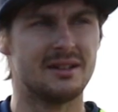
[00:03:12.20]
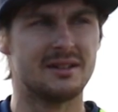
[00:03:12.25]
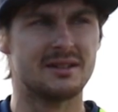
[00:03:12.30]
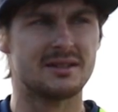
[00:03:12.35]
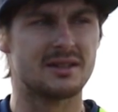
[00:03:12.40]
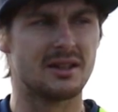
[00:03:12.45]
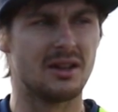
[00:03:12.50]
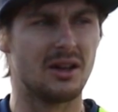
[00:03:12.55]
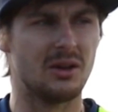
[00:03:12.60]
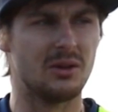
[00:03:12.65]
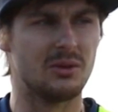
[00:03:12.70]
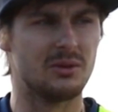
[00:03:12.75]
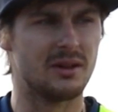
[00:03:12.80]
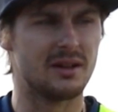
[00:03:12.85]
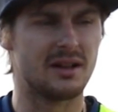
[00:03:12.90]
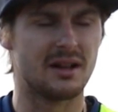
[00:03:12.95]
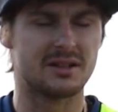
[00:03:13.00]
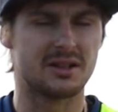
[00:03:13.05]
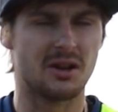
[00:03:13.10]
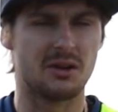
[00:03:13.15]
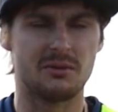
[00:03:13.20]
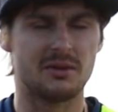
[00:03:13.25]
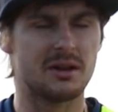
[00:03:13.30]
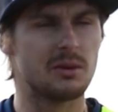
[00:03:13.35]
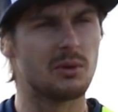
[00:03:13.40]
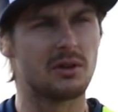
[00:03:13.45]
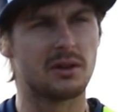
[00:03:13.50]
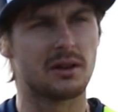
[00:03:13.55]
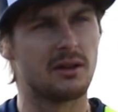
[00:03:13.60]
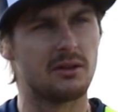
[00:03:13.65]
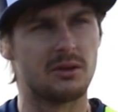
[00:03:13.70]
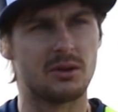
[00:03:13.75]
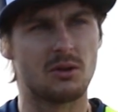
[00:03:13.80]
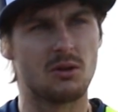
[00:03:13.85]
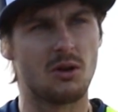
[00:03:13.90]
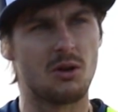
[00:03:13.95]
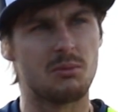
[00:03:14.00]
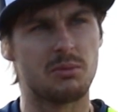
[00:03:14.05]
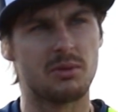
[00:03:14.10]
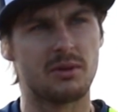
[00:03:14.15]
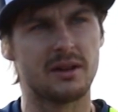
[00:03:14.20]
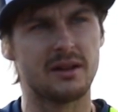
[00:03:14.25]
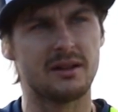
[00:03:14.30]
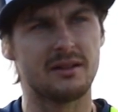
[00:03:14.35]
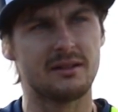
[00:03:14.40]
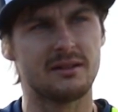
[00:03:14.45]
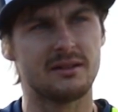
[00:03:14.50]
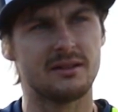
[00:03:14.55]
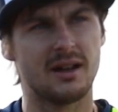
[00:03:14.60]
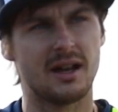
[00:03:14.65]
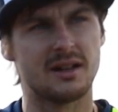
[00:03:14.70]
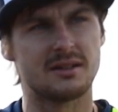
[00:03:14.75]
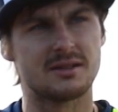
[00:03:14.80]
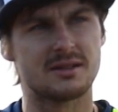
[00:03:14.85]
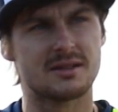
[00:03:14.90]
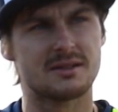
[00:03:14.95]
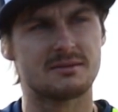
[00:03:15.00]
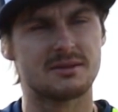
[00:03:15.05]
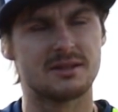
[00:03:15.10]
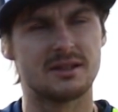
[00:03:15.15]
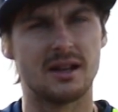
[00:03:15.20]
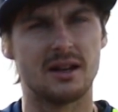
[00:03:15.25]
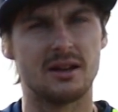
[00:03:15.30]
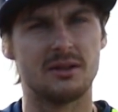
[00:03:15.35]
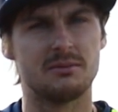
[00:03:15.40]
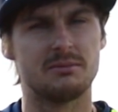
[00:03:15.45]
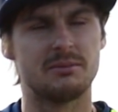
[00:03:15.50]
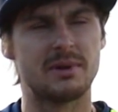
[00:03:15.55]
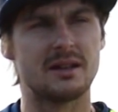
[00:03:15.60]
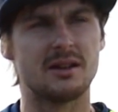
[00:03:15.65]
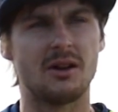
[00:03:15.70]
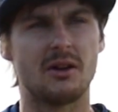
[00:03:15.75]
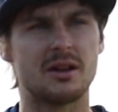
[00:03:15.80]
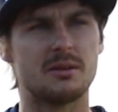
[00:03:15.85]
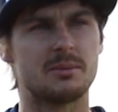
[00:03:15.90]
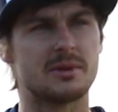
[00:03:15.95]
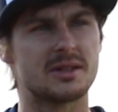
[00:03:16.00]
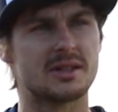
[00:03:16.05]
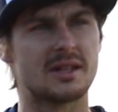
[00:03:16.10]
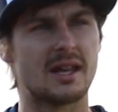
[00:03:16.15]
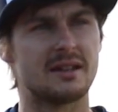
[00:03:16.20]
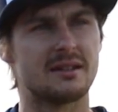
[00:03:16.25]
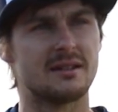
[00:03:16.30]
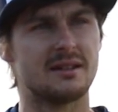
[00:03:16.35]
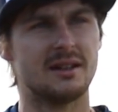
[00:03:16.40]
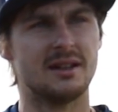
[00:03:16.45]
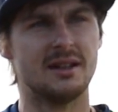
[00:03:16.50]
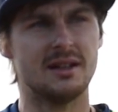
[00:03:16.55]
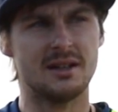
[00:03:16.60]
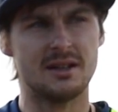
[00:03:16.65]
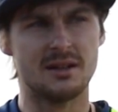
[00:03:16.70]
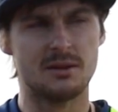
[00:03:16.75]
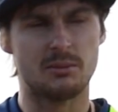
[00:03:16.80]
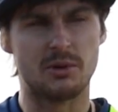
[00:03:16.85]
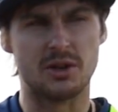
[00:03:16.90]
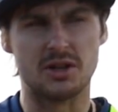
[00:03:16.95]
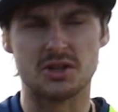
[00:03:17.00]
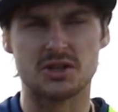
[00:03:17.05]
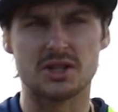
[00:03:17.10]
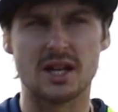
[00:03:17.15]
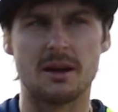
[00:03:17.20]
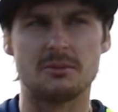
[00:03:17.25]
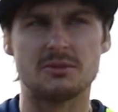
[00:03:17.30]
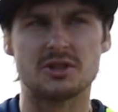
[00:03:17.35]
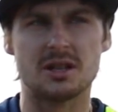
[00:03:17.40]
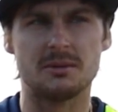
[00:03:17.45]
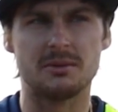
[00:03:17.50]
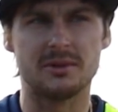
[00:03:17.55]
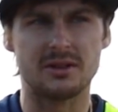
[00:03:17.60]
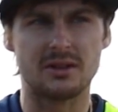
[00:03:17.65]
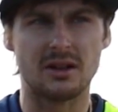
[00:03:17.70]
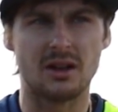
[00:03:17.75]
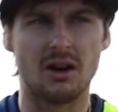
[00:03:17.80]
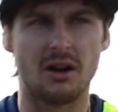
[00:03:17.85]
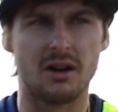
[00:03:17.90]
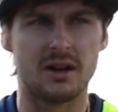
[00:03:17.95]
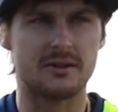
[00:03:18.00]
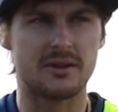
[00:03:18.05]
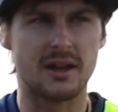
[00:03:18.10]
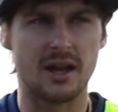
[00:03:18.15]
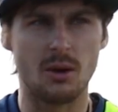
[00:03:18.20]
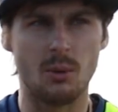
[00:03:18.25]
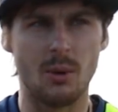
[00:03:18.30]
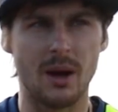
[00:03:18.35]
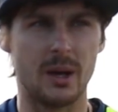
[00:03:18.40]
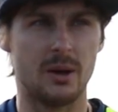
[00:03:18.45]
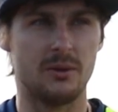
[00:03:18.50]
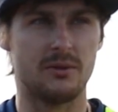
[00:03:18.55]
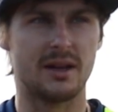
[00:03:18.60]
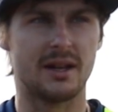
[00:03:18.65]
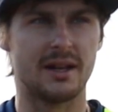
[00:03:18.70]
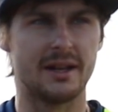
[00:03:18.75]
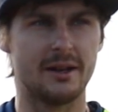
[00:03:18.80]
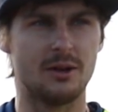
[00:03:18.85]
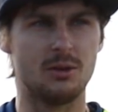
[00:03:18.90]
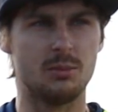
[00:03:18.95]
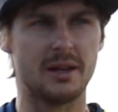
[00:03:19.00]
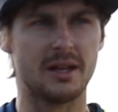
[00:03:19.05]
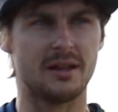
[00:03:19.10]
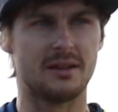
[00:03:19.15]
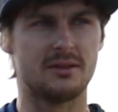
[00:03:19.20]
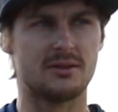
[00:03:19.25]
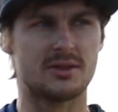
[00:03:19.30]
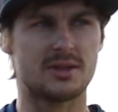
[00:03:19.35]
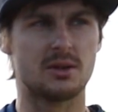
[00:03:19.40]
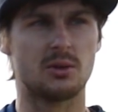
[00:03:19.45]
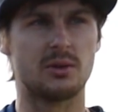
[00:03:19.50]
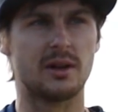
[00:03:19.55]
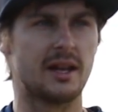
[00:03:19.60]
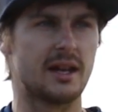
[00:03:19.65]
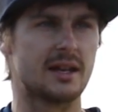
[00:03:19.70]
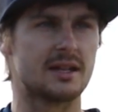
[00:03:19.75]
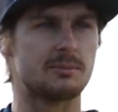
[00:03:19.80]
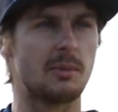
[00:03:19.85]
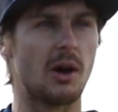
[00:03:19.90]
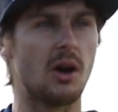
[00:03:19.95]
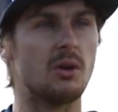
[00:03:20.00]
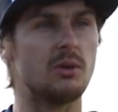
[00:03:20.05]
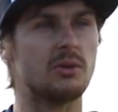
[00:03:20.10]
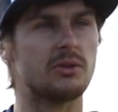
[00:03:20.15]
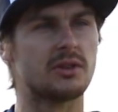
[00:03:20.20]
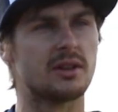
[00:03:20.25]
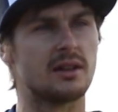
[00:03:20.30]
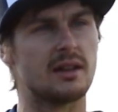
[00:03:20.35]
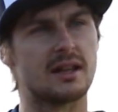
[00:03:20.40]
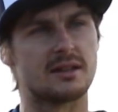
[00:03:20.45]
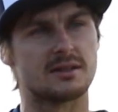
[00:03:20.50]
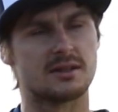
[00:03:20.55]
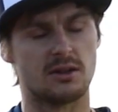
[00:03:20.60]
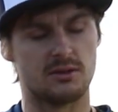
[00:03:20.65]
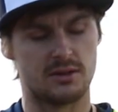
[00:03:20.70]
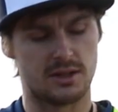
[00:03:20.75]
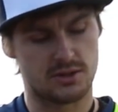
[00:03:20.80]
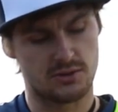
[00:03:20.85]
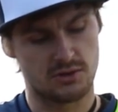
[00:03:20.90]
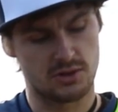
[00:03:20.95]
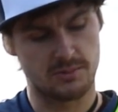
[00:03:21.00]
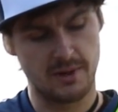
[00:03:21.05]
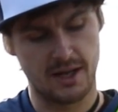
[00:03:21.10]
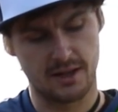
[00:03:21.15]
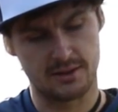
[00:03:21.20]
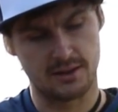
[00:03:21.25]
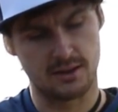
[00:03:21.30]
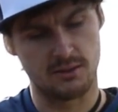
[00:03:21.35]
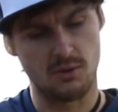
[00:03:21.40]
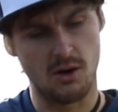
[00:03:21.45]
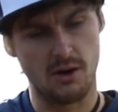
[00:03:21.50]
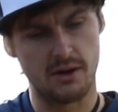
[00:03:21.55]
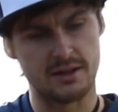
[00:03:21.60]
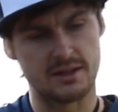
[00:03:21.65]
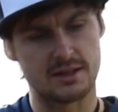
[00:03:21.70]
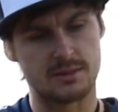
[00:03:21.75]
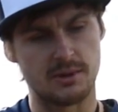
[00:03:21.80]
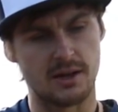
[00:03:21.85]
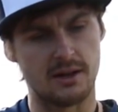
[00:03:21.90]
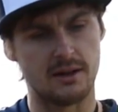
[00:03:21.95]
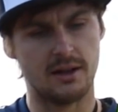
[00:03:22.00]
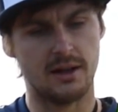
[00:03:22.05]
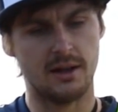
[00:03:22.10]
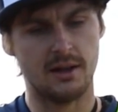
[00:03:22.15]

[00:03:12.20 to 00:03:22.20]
So, and I don't really want to go to a Grand Prix and be 90% British Championship. You can kind of get away with it a little bit. You still get exposed, and that's no disrespect to the riders. But